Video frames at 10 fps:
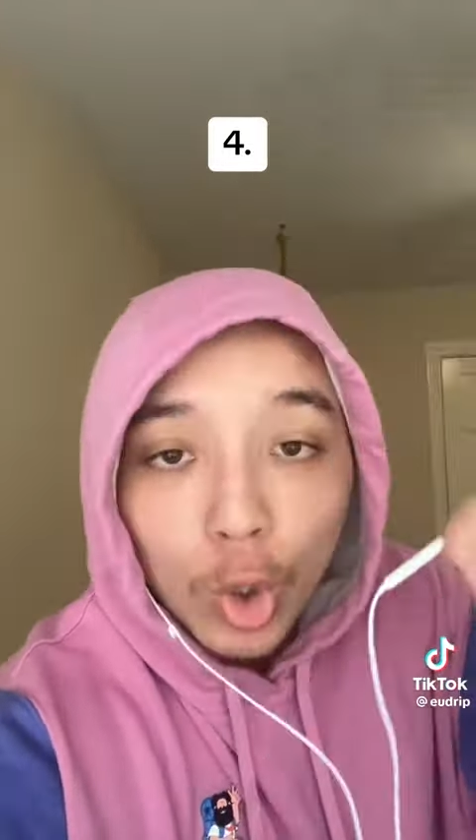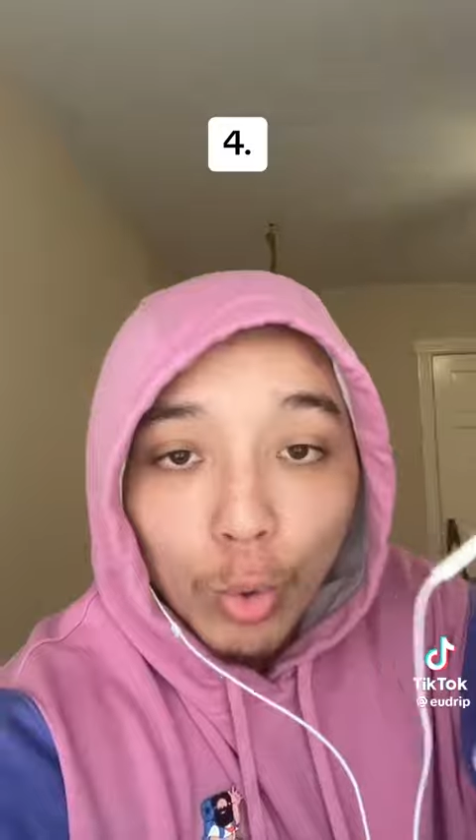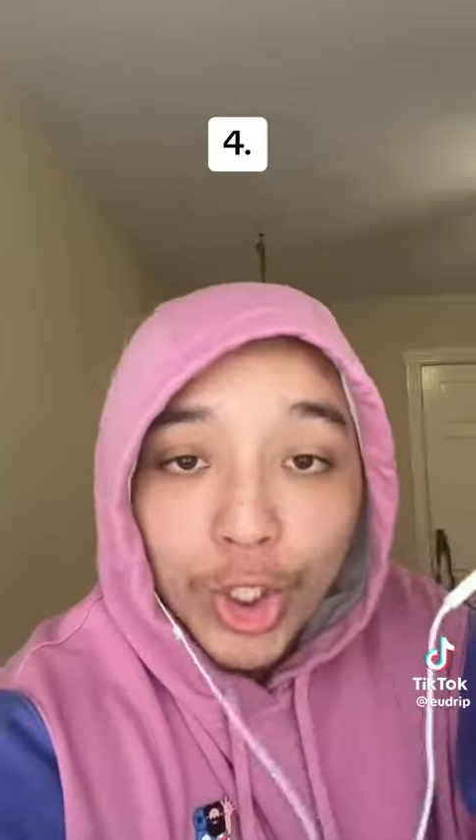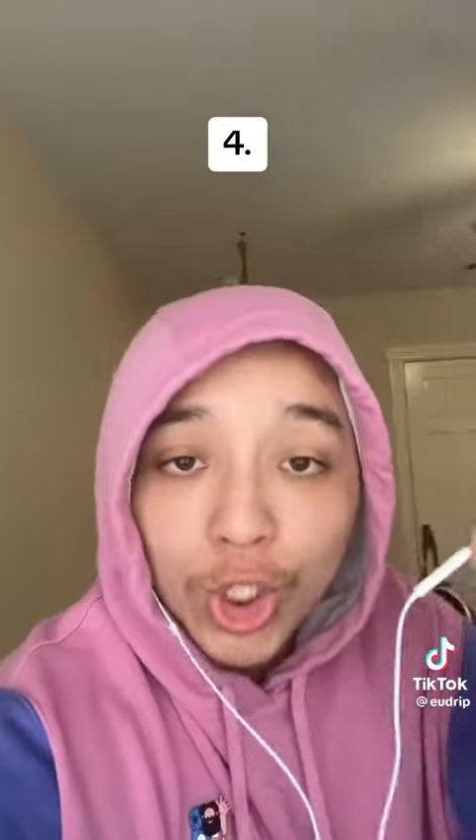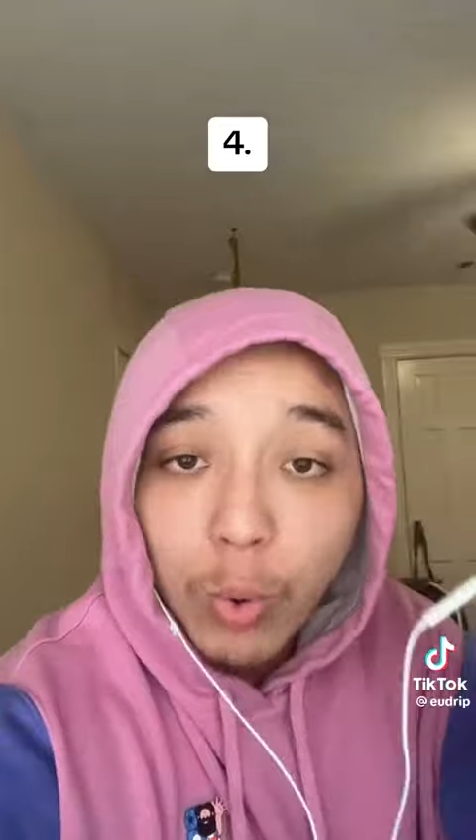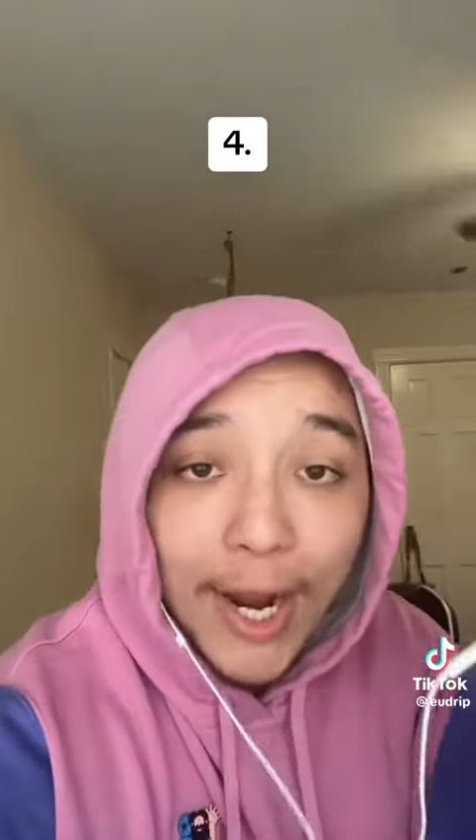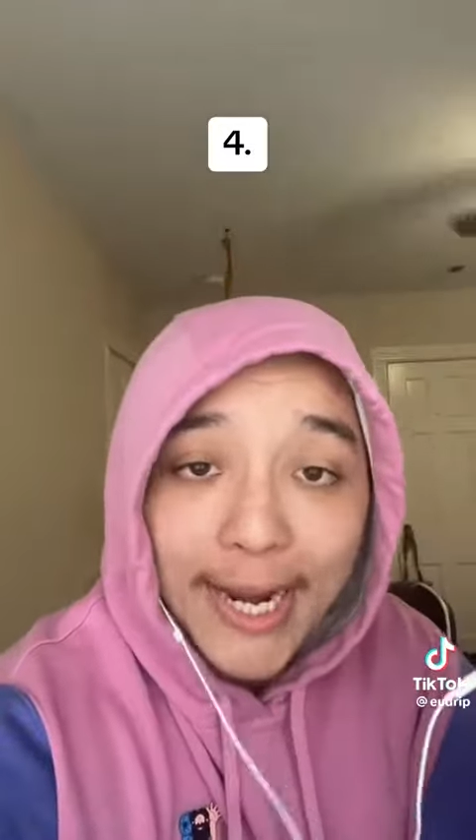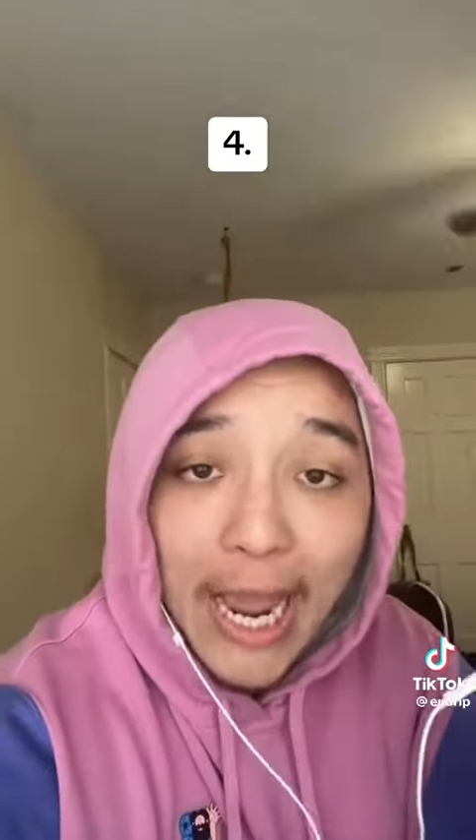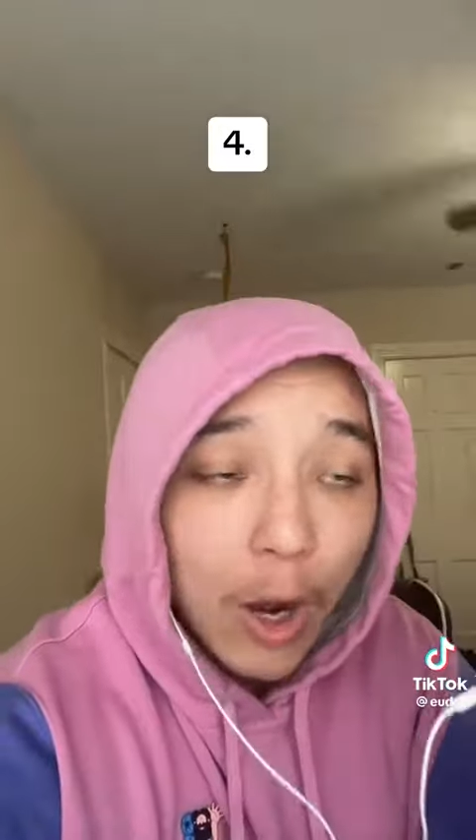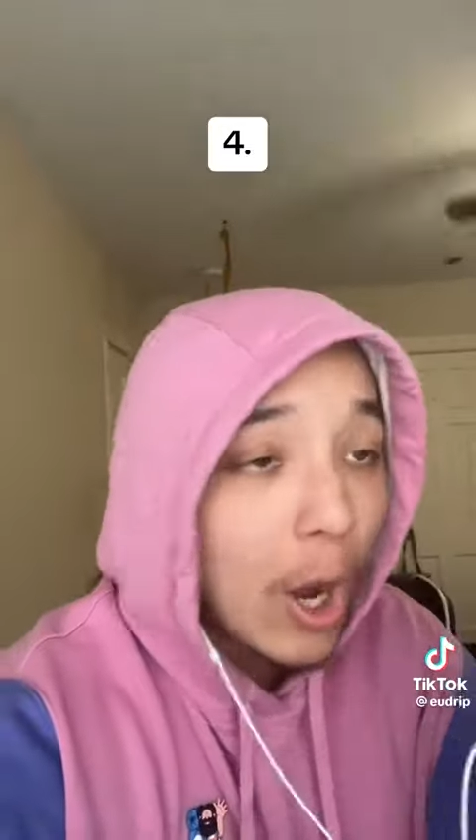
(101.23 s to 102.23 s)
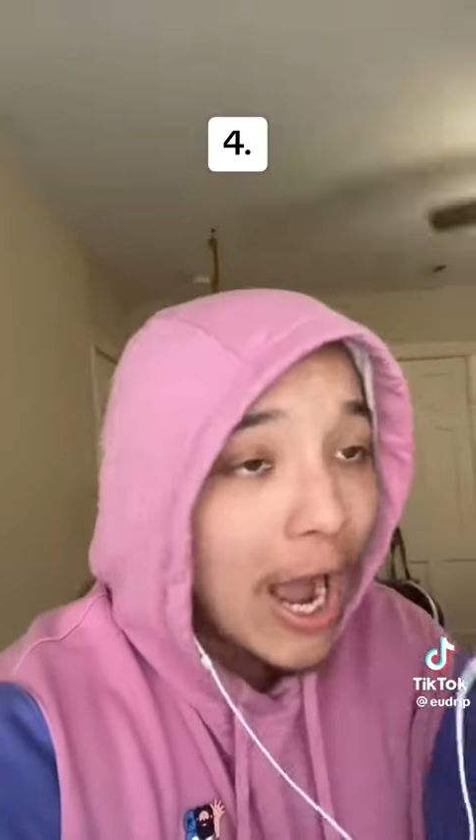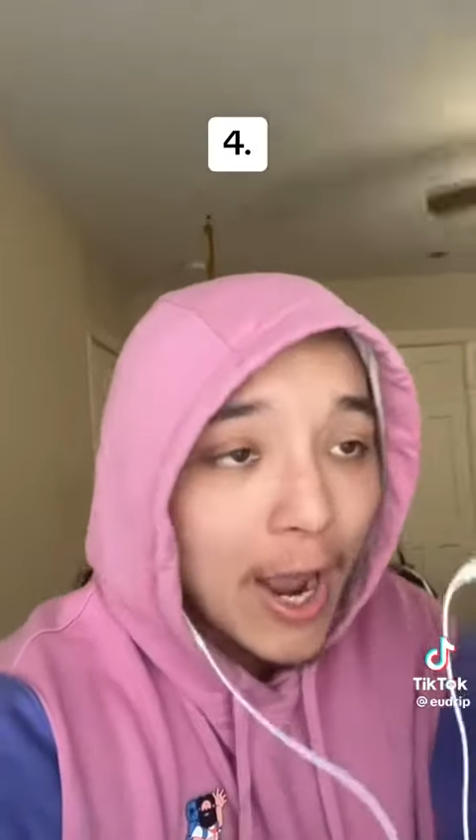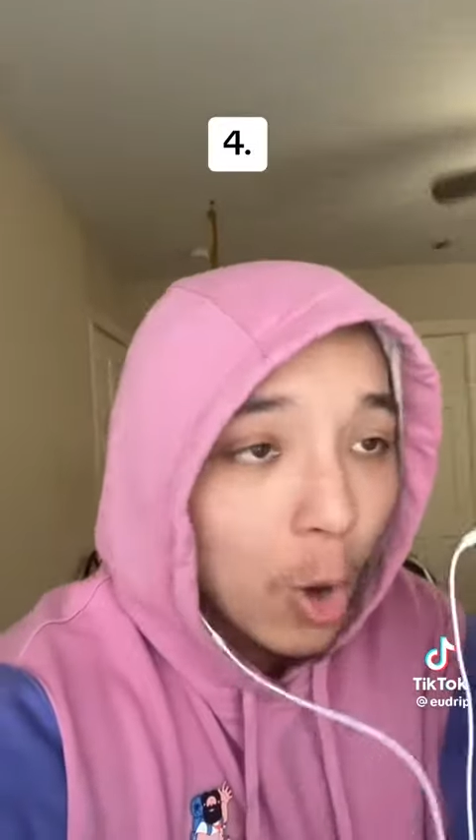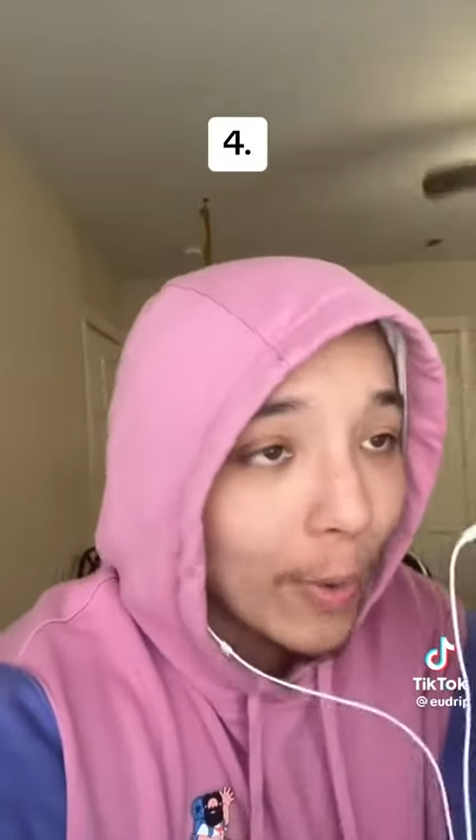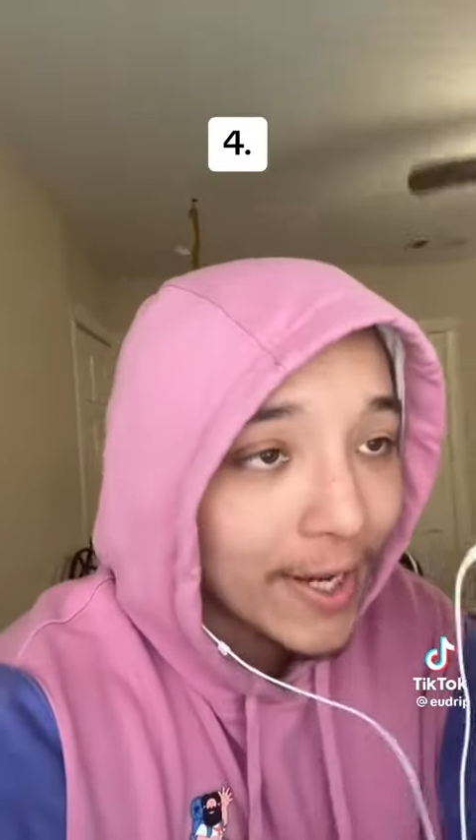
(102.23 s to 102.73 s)
Which is why now I
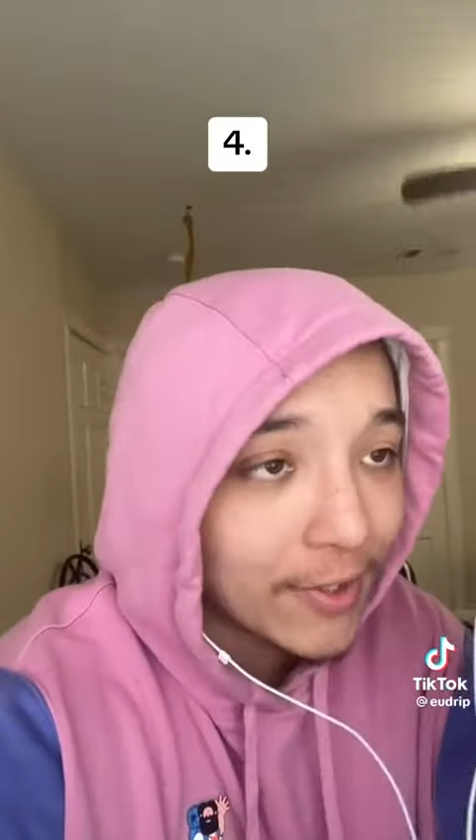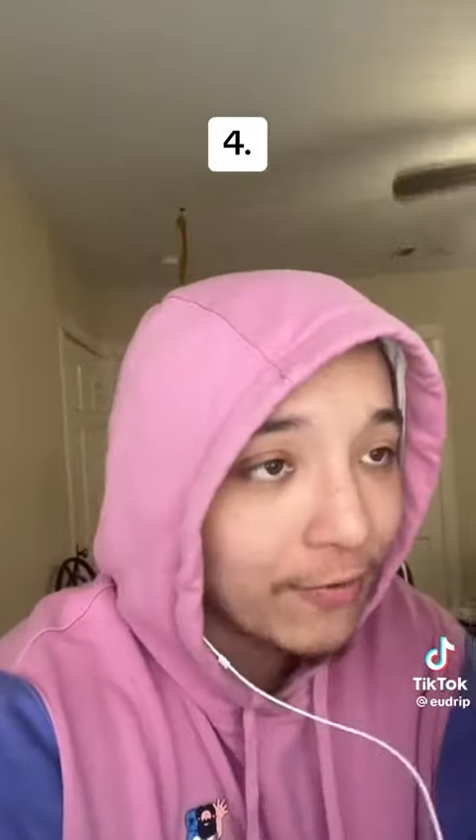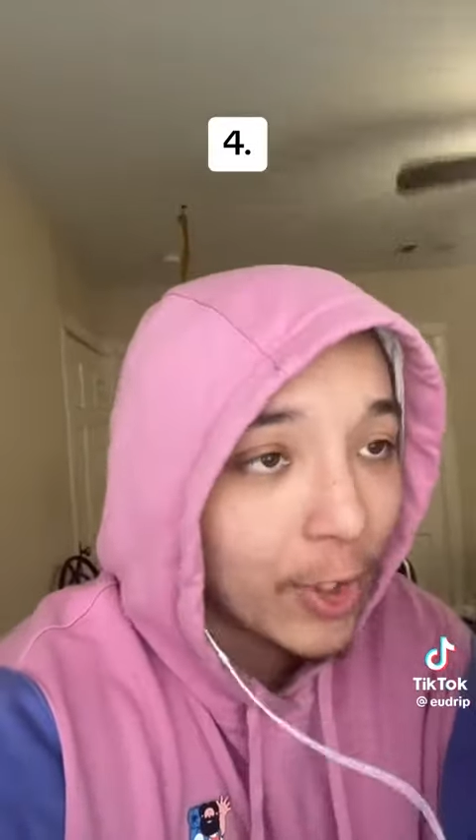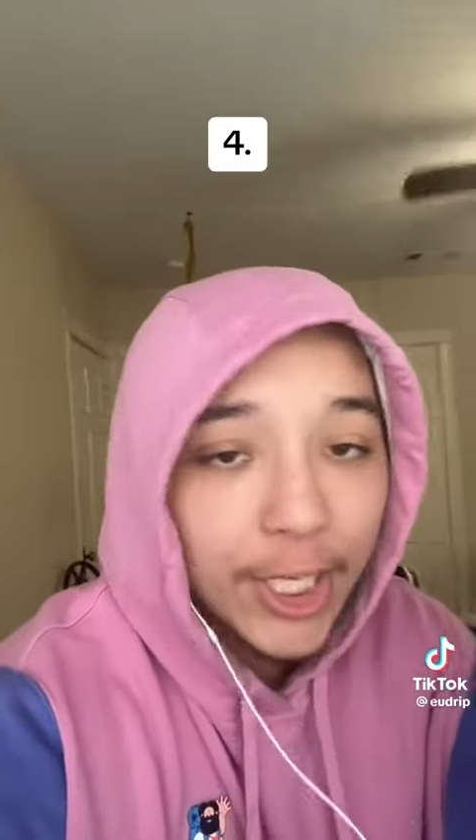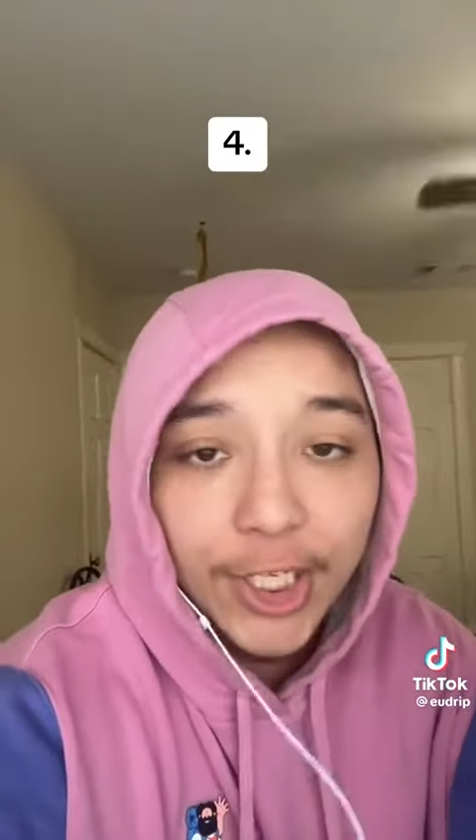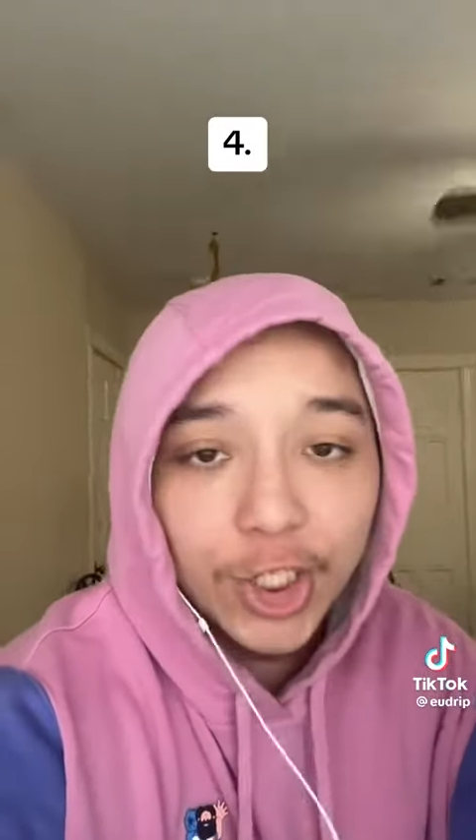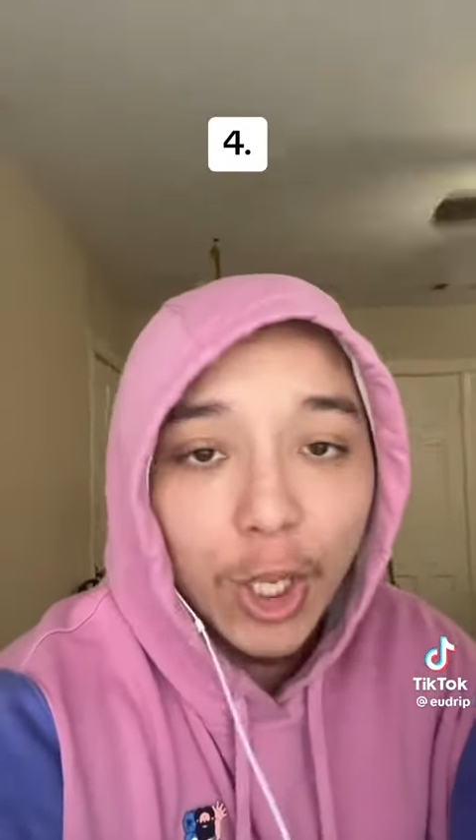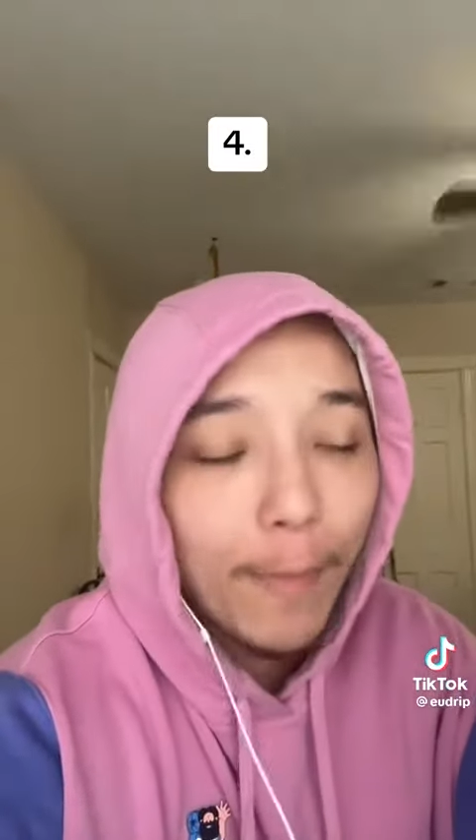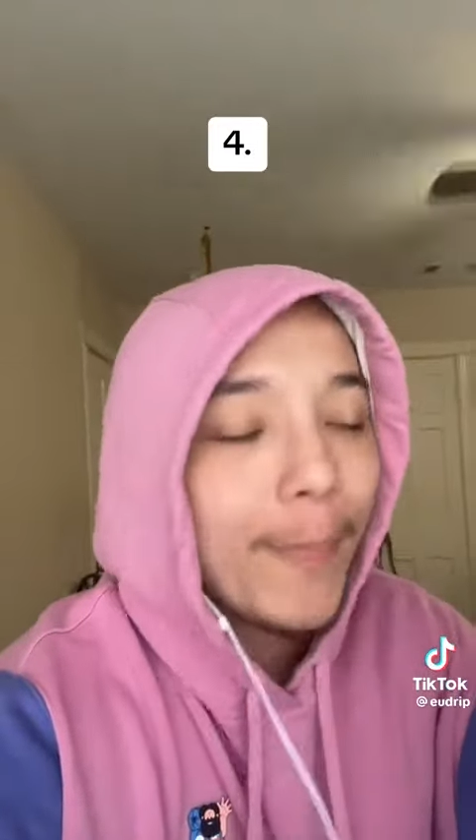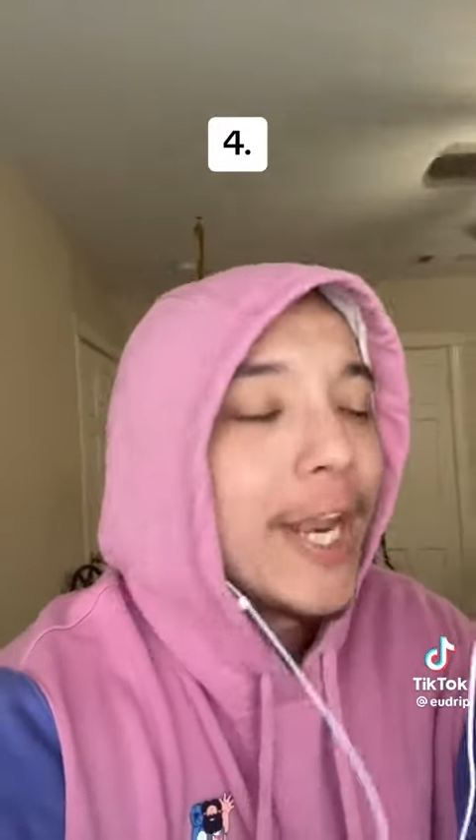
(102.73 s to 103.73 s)
always fully stop,